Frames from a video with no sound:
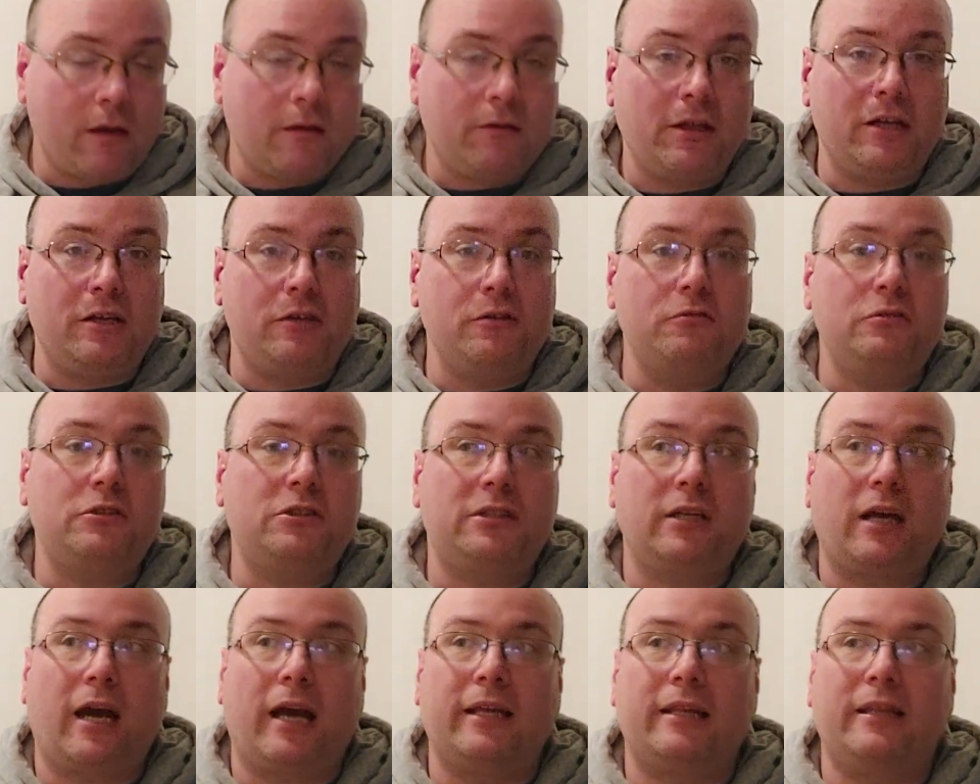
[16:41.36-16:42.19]
They
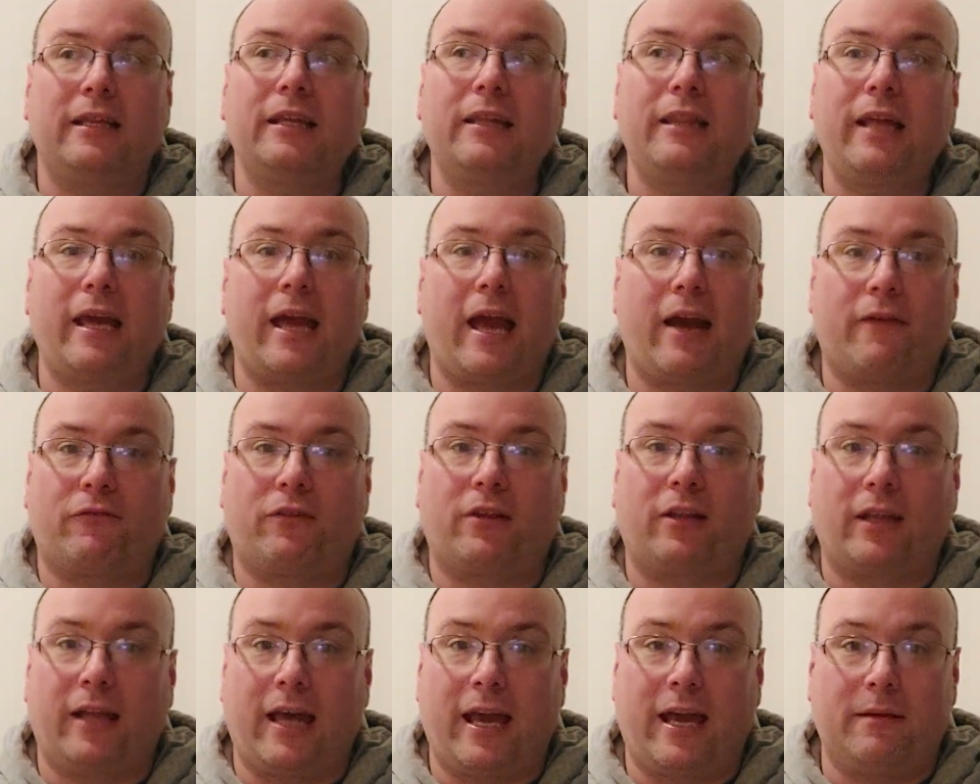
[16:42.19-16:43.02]
used to, I think they have
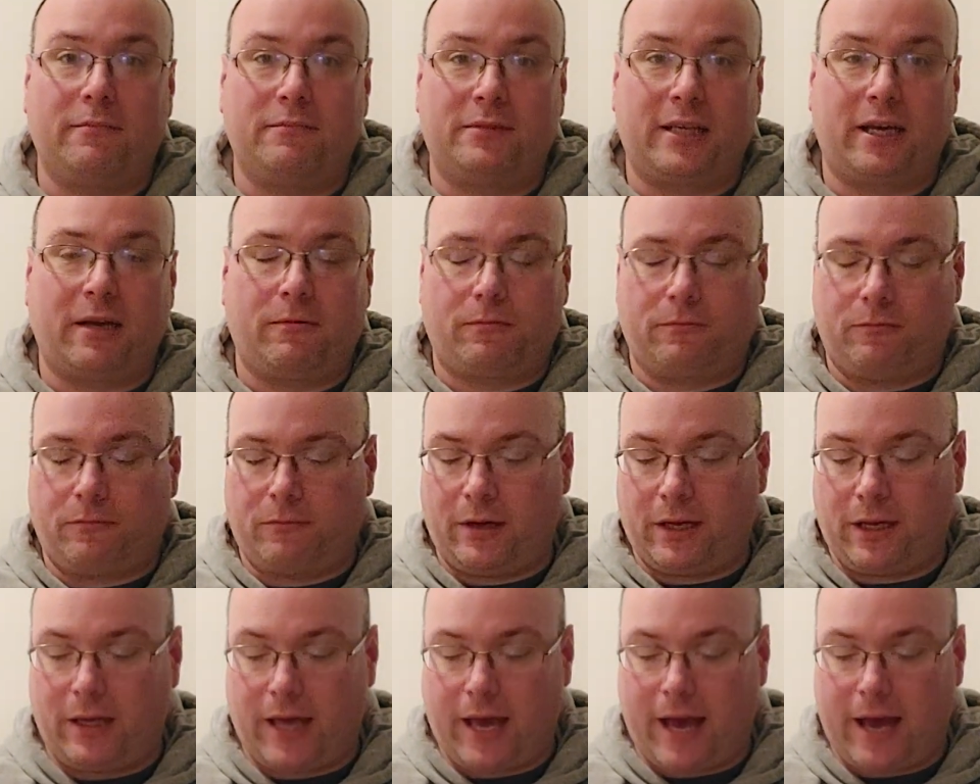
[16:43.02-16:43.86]
clams at
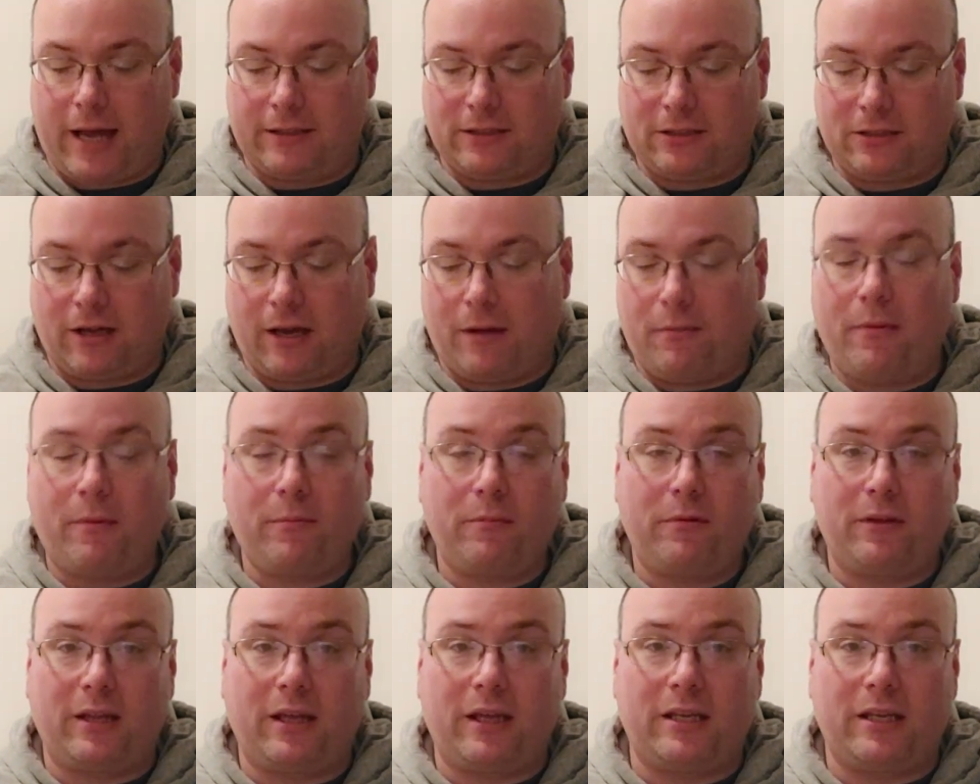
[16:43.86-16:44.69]
White Castle. I
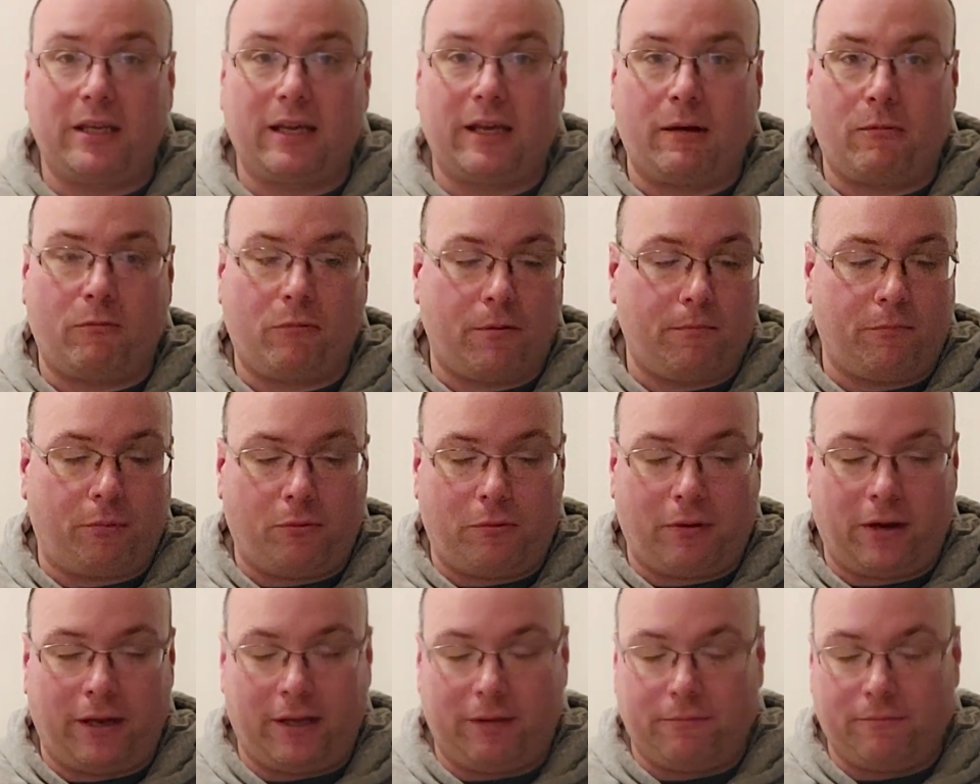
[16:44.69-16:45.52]
remember they did at one
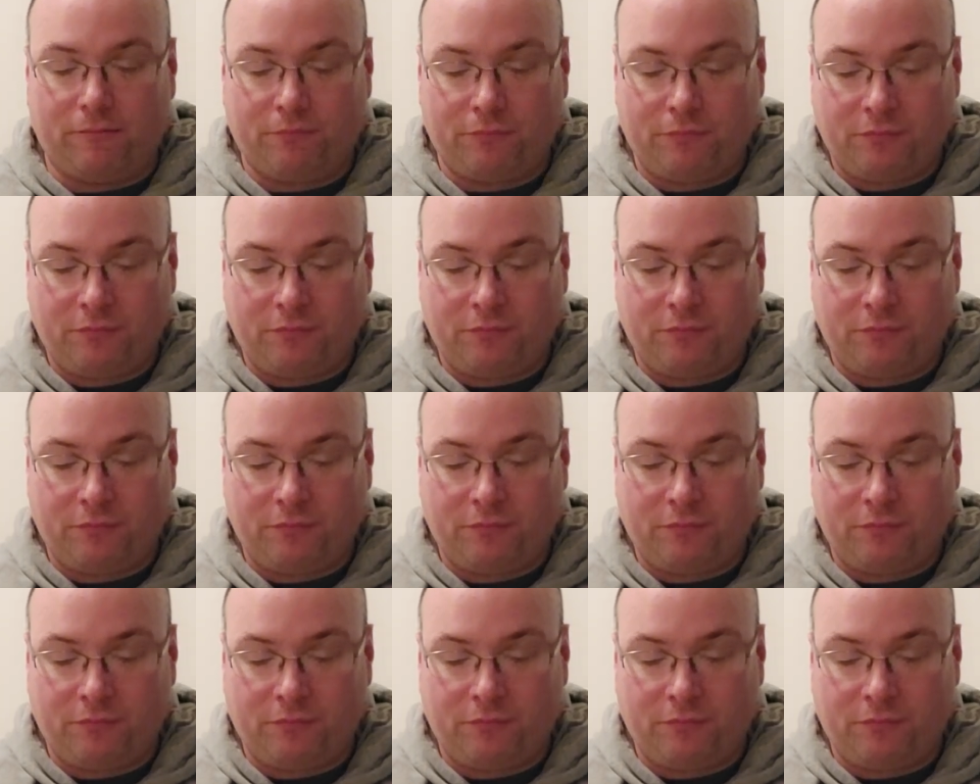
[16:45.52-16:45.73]
point.